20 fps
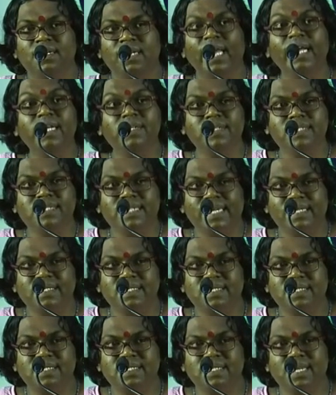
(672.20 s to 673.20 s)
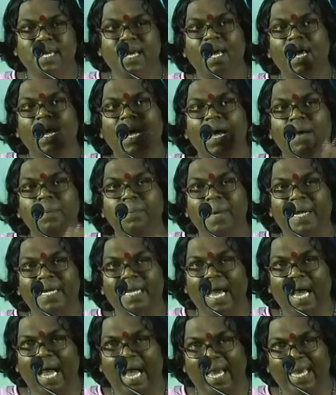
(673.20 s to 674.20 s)
intersex.
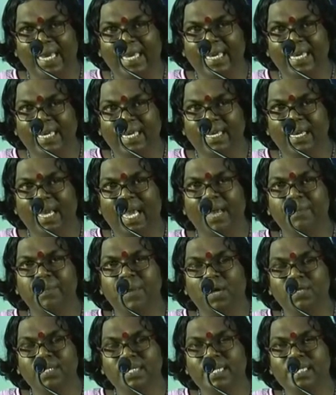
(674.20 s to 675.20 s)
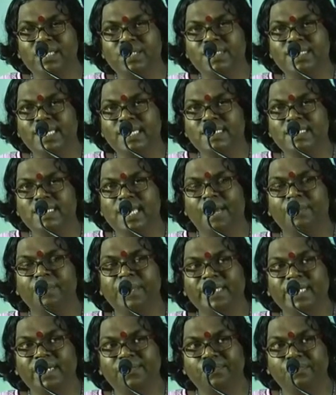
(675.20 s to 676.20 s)
But I am not an intersex. I am
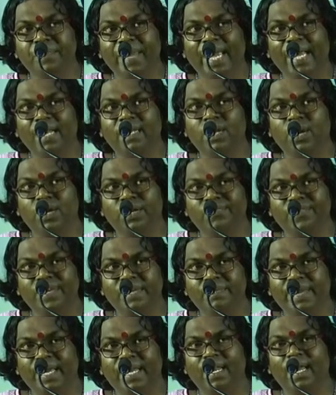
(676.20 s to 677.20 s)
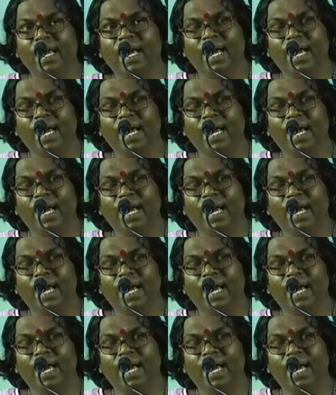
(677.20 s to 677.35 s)
neither a male nor a female.